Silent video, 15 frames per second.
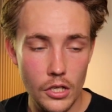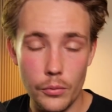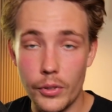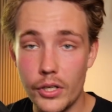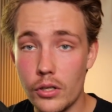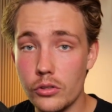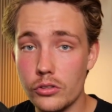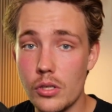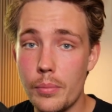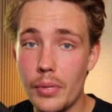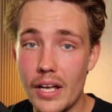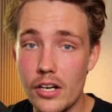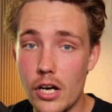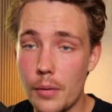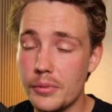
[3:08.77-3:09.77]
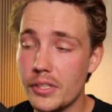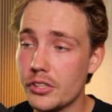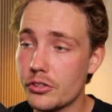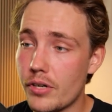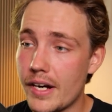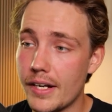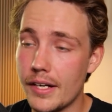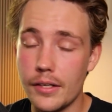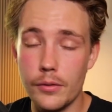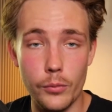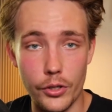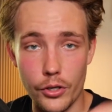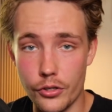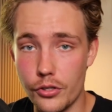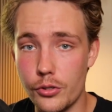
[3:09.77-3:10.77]
We can also apply object tracking.
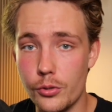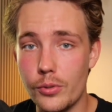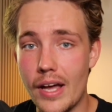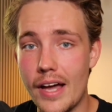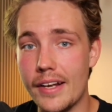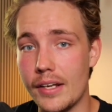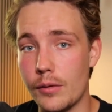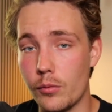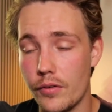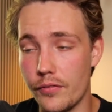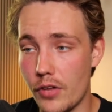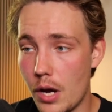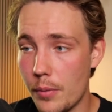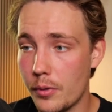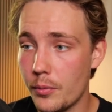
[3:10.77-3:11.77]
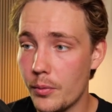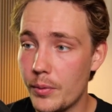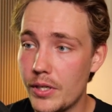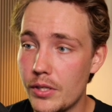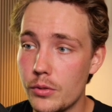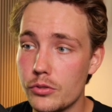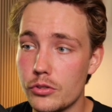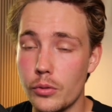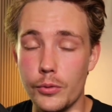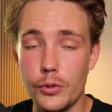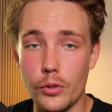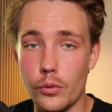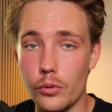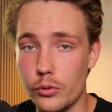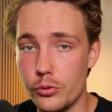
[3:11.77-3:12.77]
We're going to do that in one of the upcoming videos so we
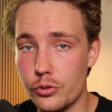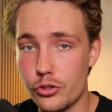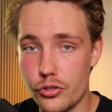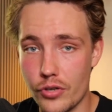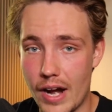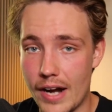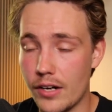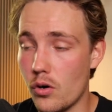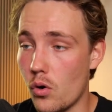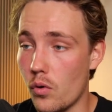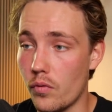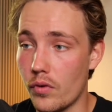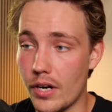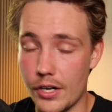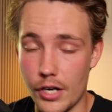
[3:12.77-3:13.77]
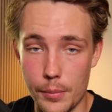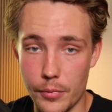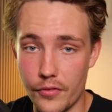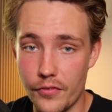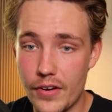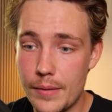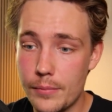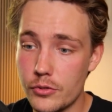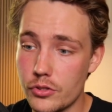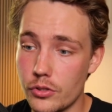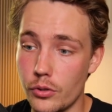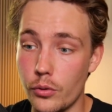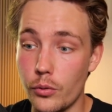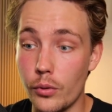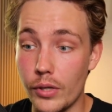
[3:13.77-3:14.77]
don't lose track over a number of frames.
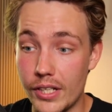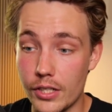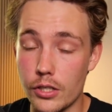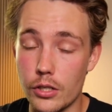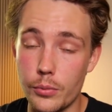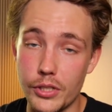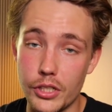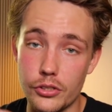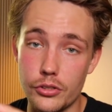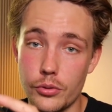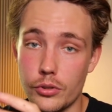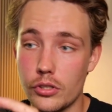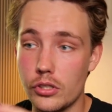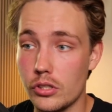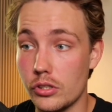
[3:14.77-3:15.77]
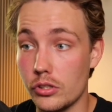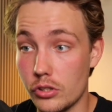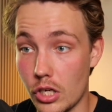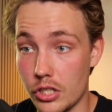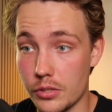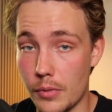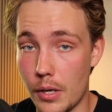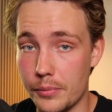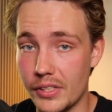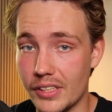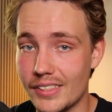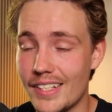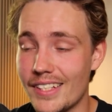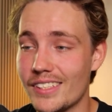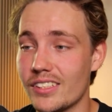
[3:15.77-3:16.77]
So here we're just doing custom object
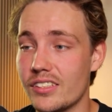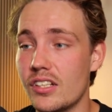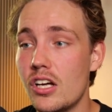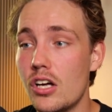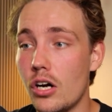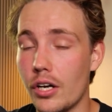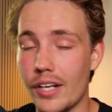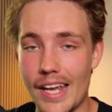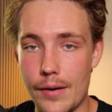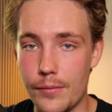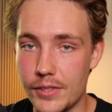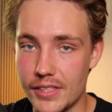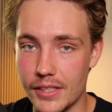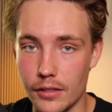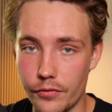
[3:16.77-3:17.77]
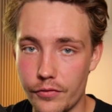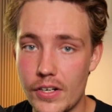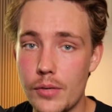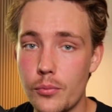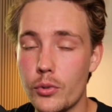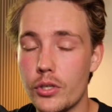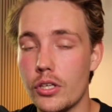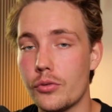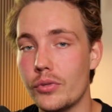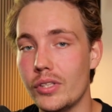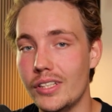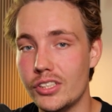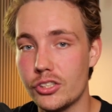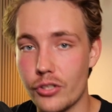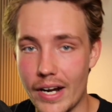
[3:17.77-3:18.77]
detection on every single frame. We're not
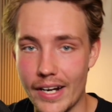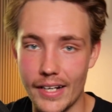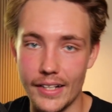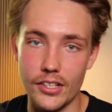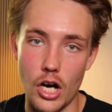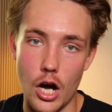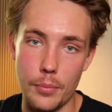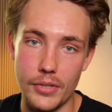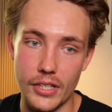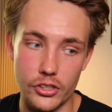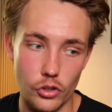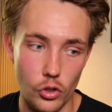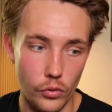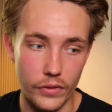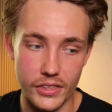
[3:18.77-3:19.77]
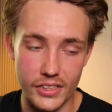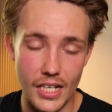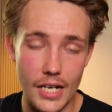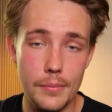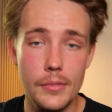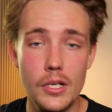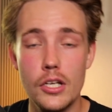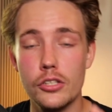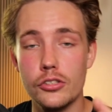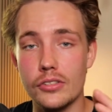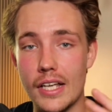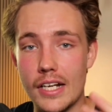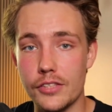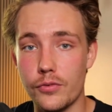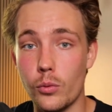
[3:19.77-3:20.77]
really tracking the objects over time. So
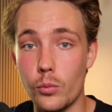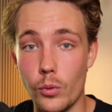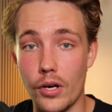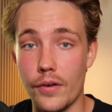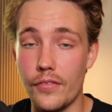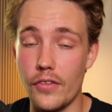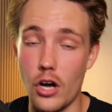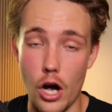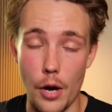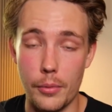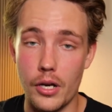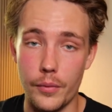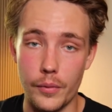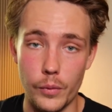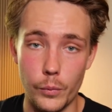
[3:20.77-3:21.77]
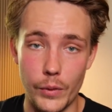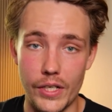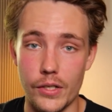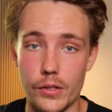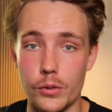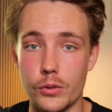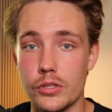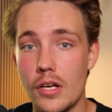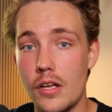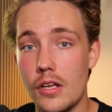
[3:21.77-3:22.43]
that is for one of the upcoming videos.